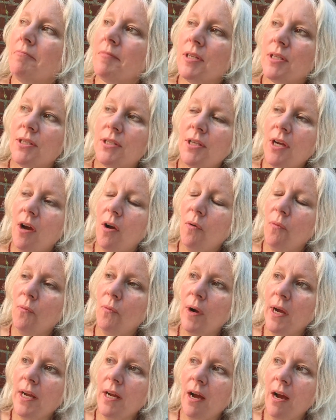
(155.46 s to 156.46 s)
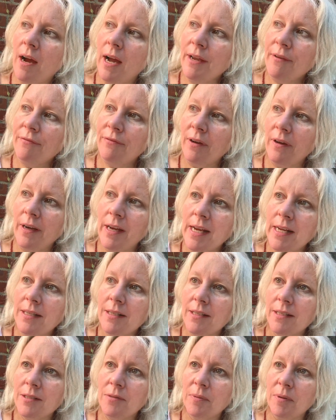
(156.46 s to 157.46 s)
So what I find
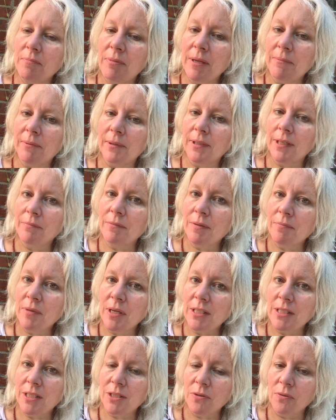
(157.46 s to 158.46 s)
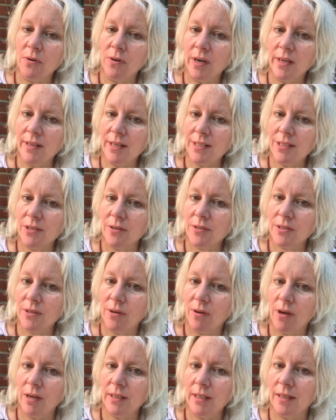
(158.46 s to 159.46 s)
is when people come in my store and they start
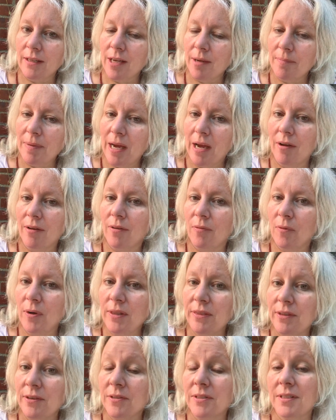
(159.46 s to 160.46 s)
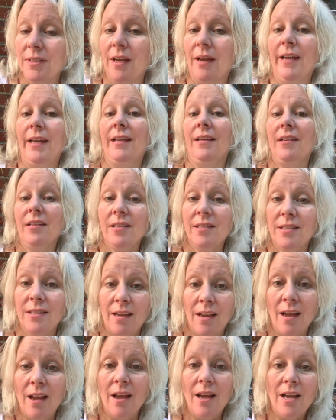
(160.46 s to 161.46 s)
talking about what their sign is,
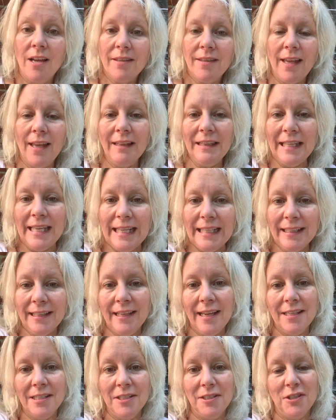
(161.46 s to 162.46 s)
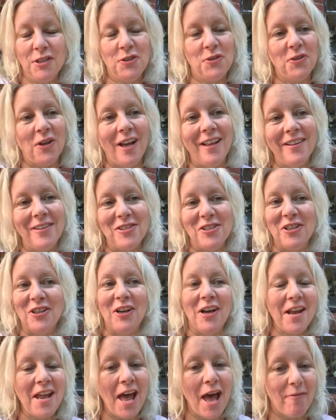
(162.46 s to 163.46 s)
that lately as an astrologer,
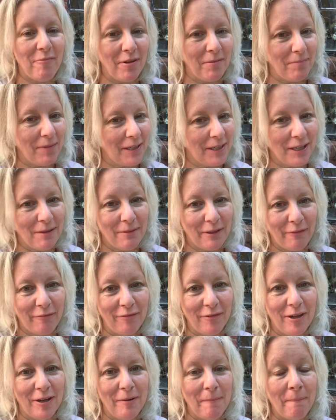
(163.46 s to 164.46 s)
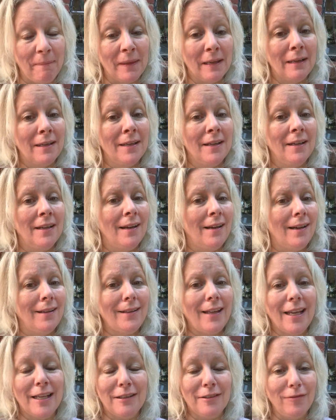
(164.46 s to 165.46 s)
I haven't been coming from
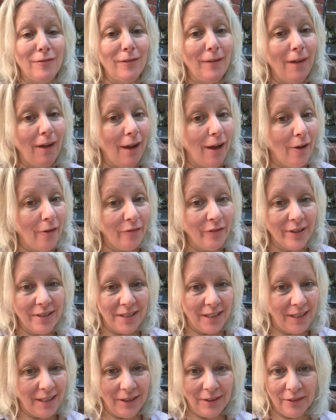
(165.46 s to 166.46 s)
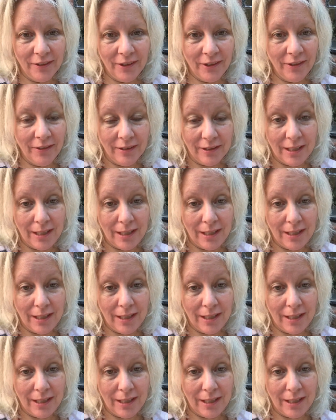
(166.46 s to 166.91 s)
like love as a healer.